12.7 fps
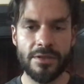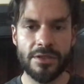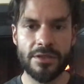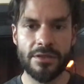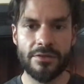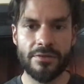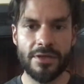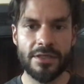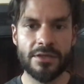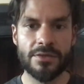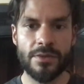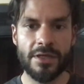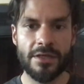the thread
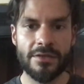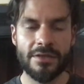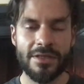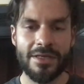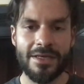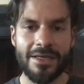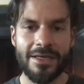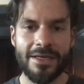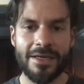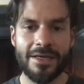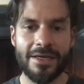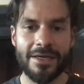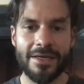as well.
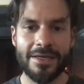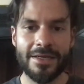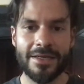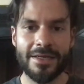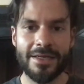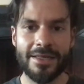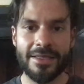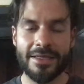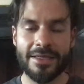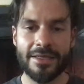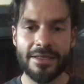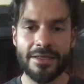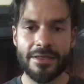And
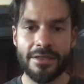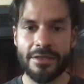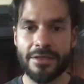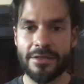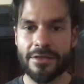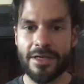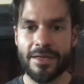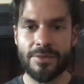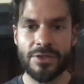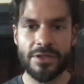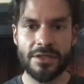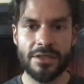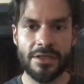then another
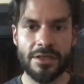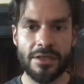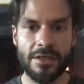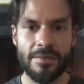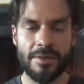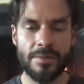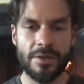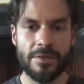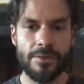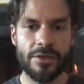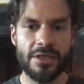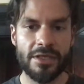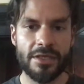option, I'm going to
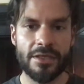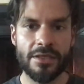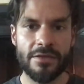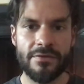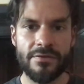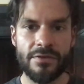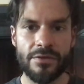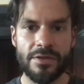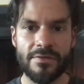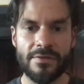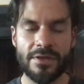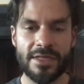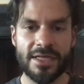put in a few
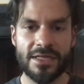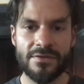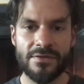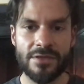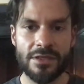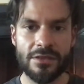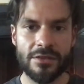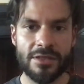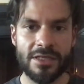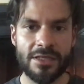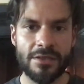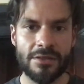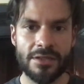different dance
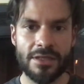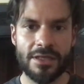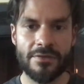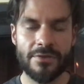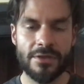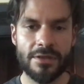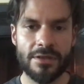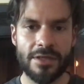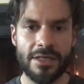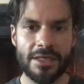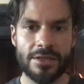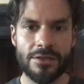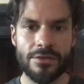facilitators that I really
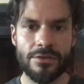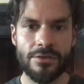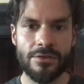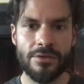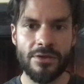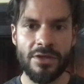like to